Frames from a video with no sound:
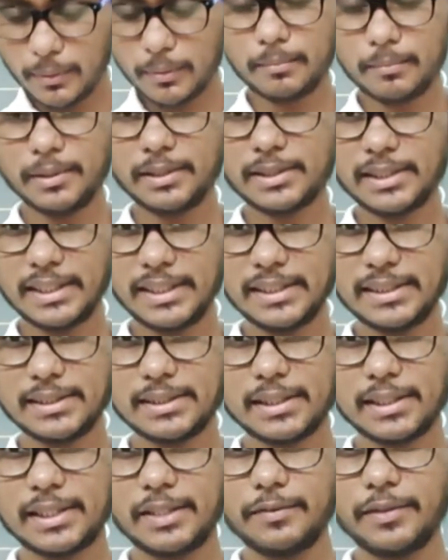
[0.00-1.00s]
Means it
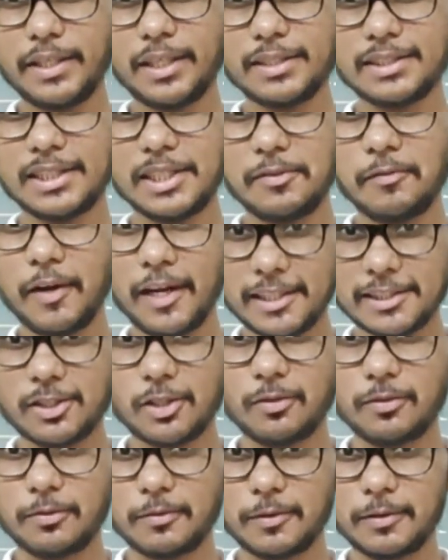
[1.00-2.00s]
is giving us a
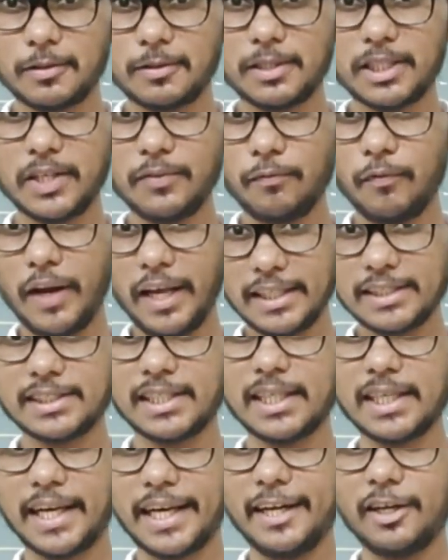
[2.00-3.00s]

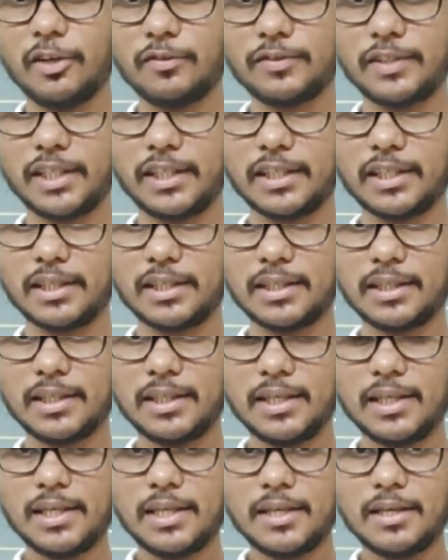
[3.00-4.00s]
reflection kind of
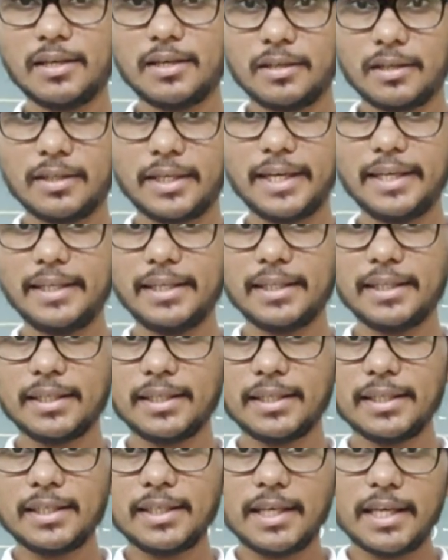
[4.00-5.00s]
thing,
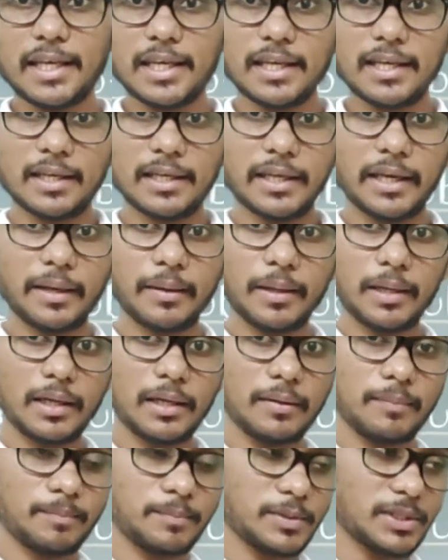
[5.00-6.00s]
right?
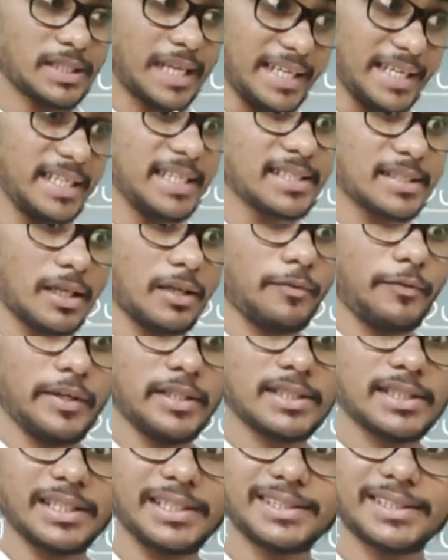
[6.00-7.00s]
A shiny
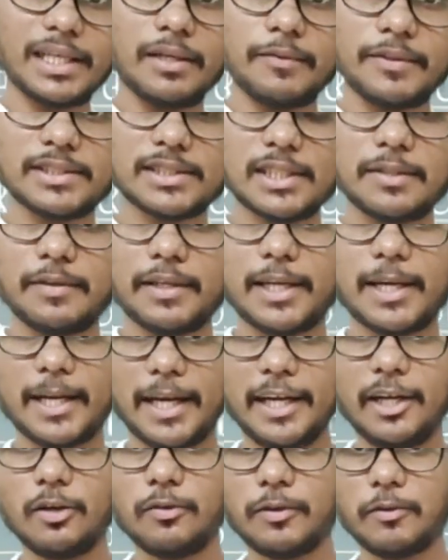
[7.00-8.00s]
surface itself is giving a
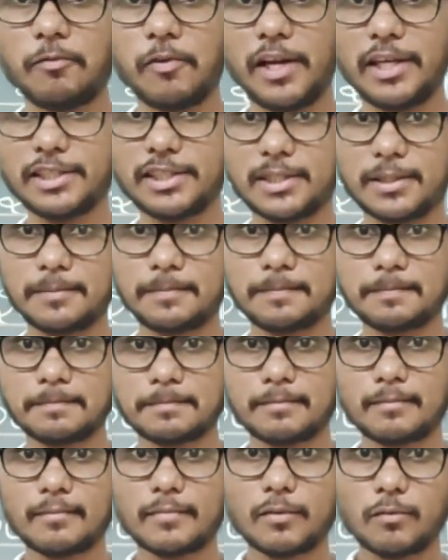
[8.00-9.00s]
kind of reflection.
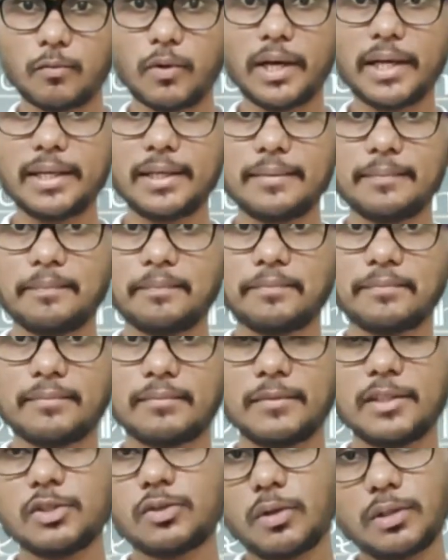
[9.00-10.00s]
Why?
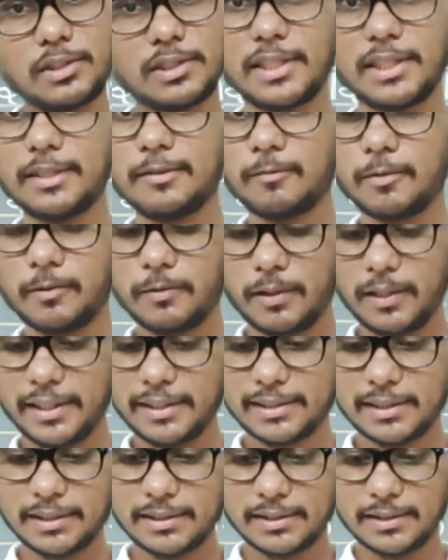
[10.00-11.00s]
This all thing we will
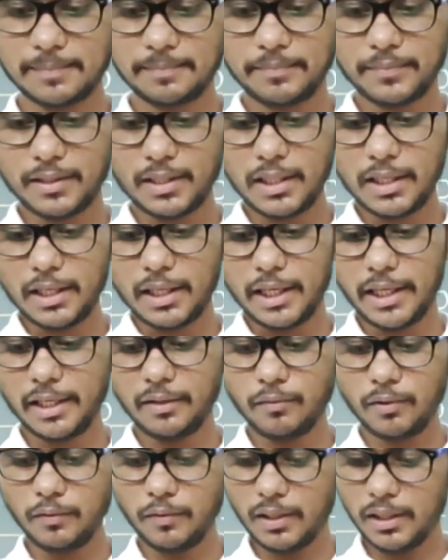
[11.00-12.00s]
discuss,
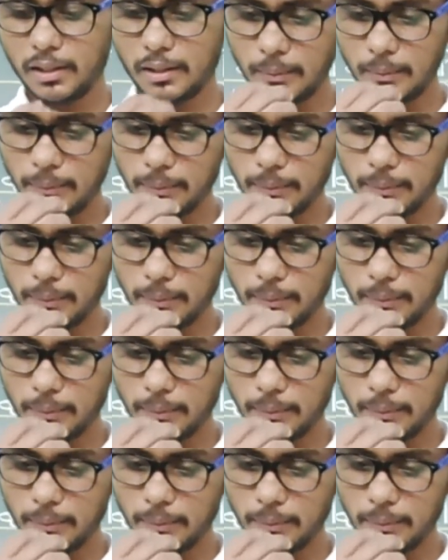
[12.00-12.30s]
and we will